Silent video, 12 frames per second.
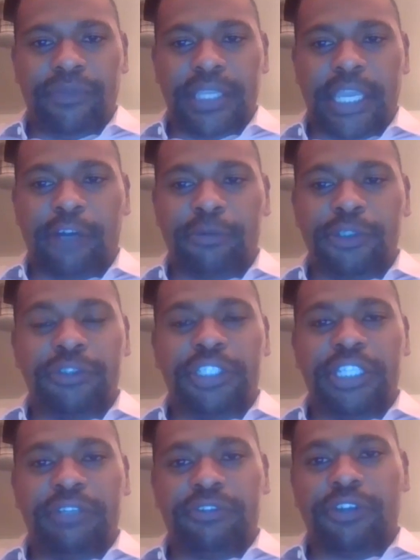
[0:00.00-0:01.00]
helps you
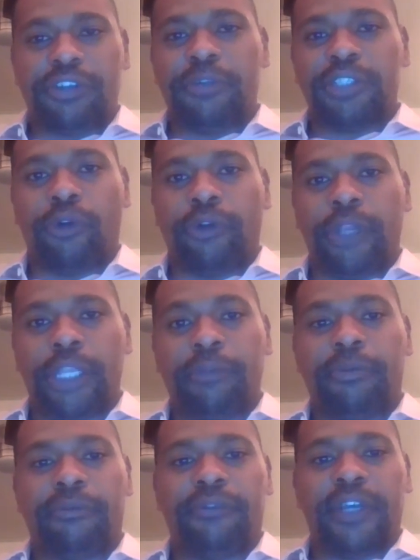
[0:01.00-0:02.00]
achieve so much more in
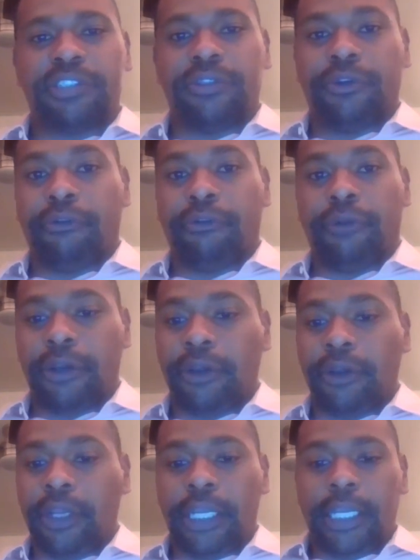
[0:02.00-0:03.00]
your professional career.
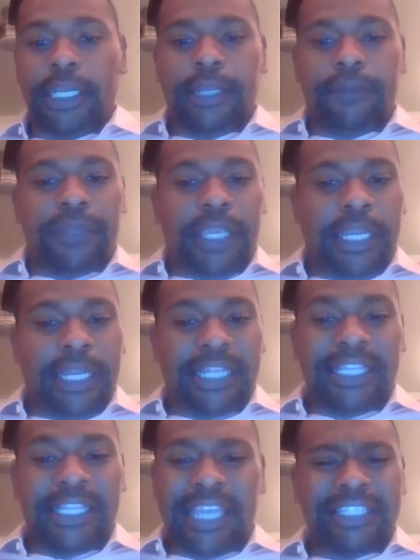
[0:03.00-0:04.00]
And I
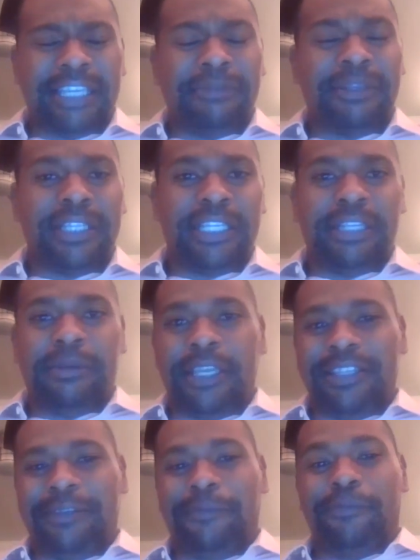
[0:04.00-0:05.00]
think academically,
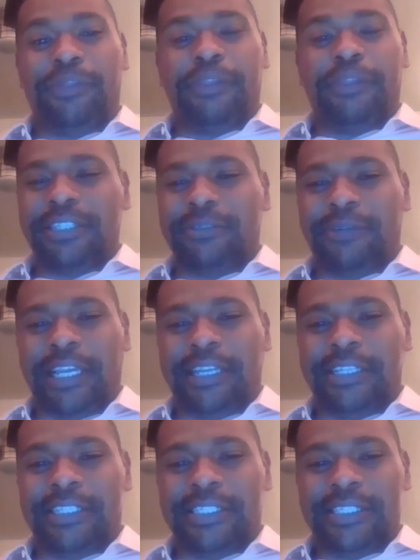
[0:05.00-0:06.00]
the biggest one I
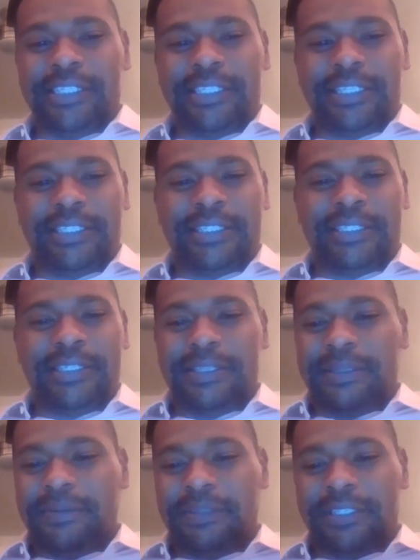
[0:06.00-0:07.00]
could
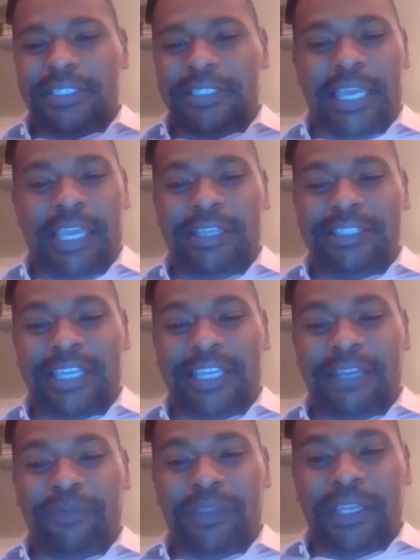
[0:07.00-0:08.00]
stay is
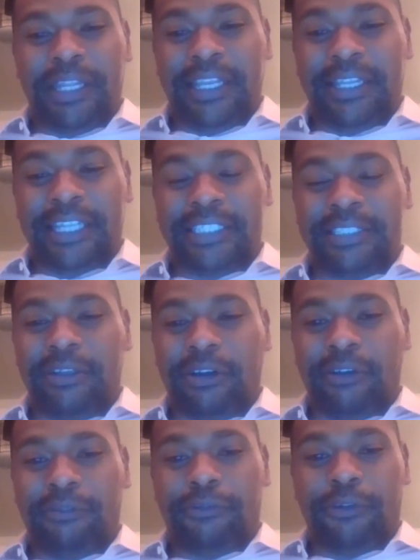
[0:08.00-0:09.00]
like, and that's
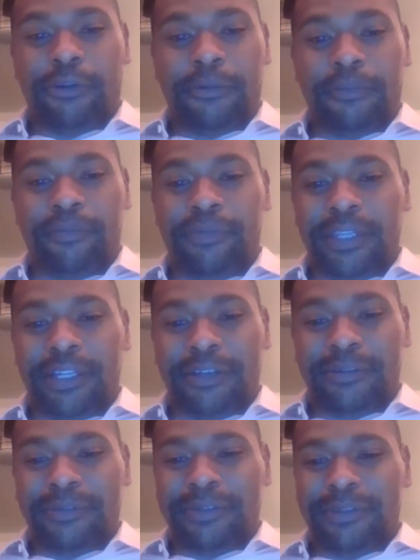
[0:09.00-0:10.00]
going for
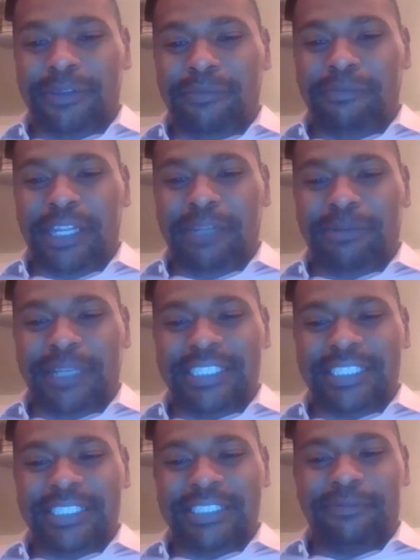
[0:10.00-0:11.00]
many
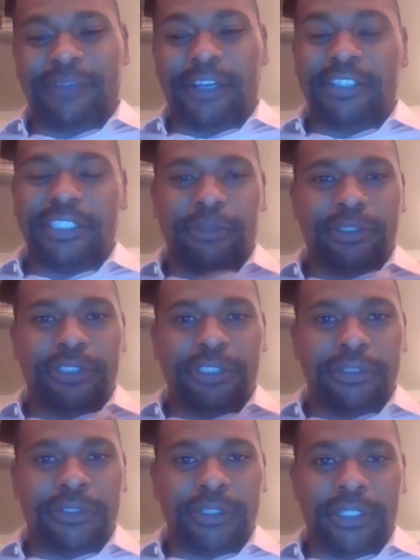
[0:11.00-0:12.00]
places, very similar
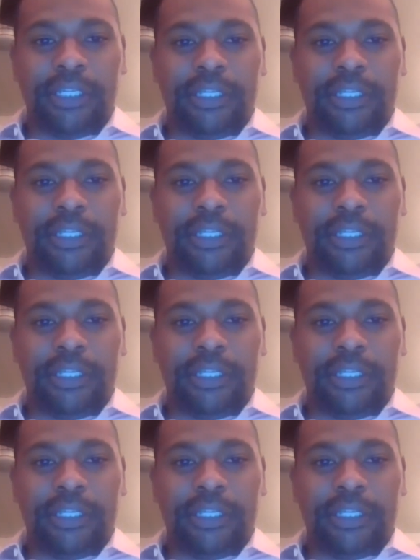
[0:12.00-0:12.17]
to